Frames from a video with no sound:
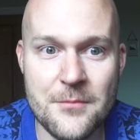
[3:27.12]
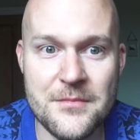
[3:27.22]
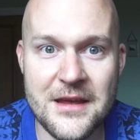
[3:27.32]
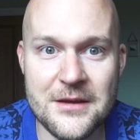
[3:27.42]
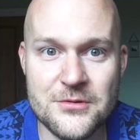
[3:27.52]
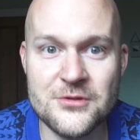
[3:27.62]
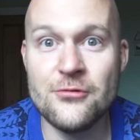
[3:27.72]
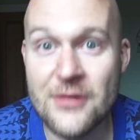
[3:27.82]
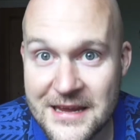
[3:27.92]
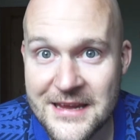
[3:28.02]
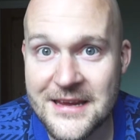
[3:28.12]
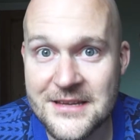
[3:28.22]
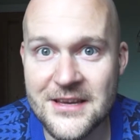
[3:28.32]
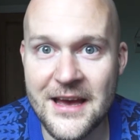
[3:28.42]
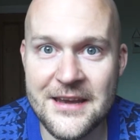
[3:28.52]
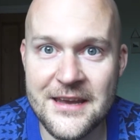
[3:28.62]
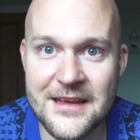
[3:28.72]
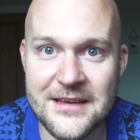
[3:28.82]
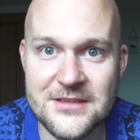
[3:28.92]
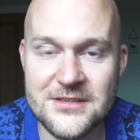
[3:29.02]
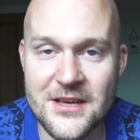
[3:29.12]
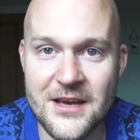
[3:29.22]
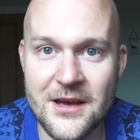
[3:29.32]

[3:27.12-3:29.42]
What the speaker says: it was greed and it's